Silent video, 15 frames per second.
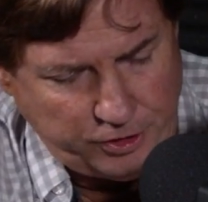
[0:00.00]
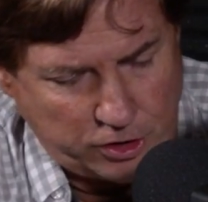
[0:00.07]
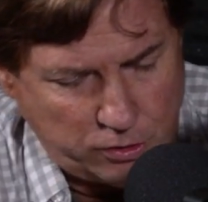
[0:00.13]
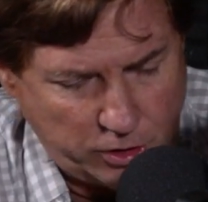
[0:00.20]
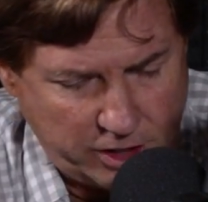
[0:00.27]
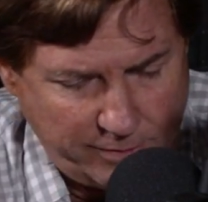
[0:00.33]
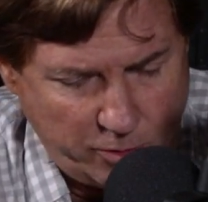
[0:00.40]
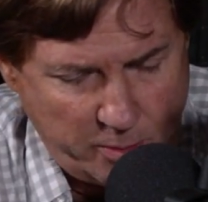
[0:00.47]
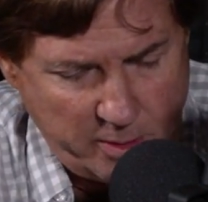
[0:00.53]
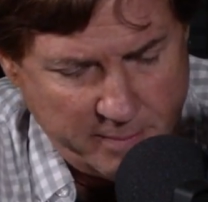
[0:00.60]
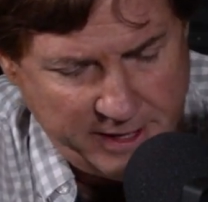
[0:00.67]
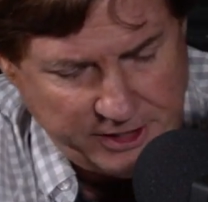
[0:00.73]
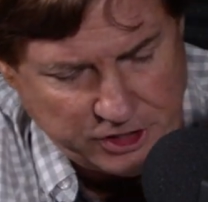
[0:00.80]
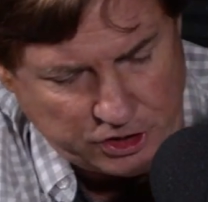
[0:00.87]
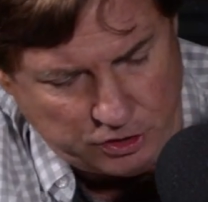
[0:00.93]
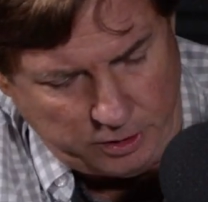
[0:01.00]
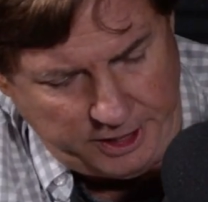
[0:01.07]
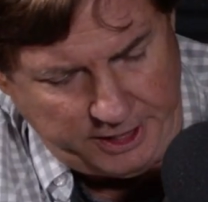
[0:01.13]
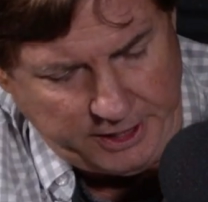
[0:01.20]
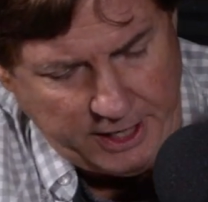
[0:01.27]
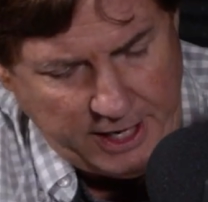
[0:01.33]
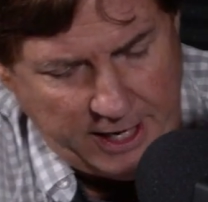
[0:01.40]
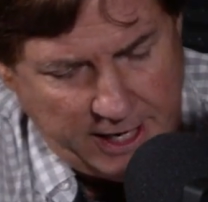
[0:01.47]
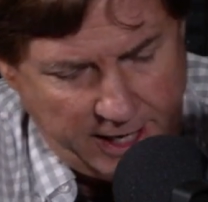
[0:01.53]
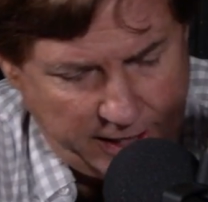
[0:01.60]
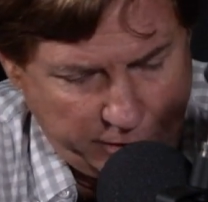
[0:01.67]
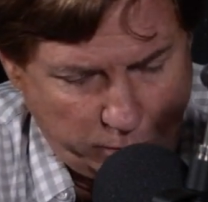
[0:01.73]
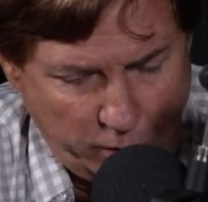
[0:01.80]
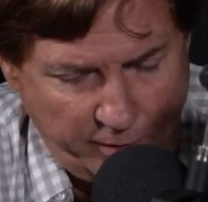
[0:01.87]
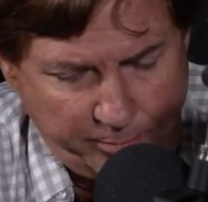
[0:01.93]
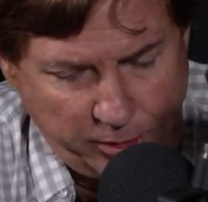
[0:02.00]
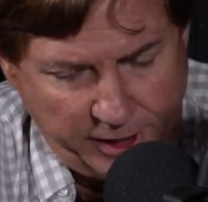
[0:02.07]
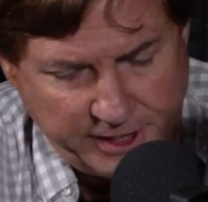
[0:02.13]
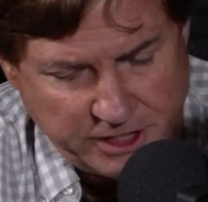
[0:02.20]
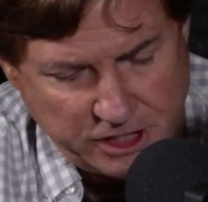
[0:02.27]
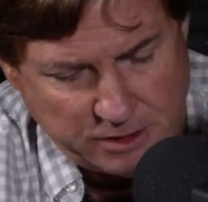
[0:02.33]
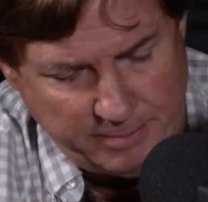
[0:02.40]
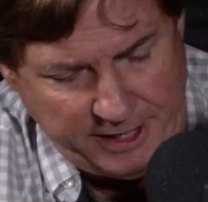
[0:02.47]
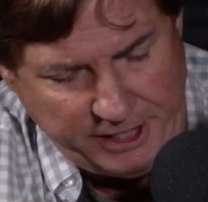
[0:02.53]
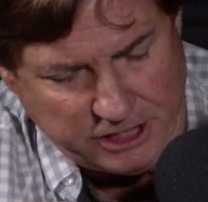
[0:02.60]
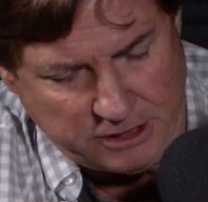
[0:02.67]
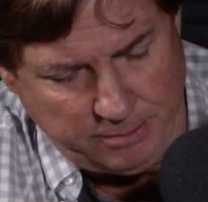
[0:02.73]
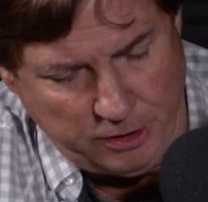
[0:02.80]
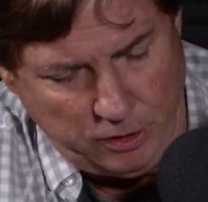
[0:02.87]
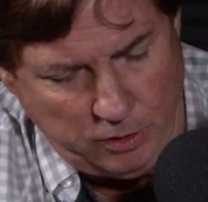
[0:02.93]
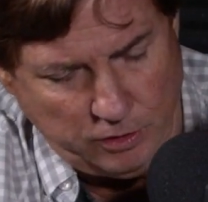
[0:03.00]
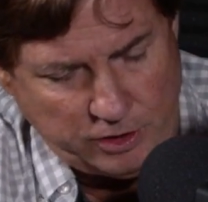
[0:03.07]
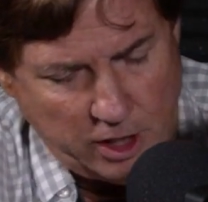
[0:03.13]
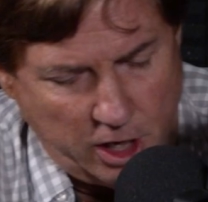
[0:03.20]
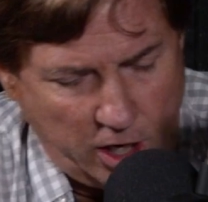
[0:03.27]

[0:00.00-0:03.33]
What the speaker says: The crooked will be made straight and the rough places made smooth.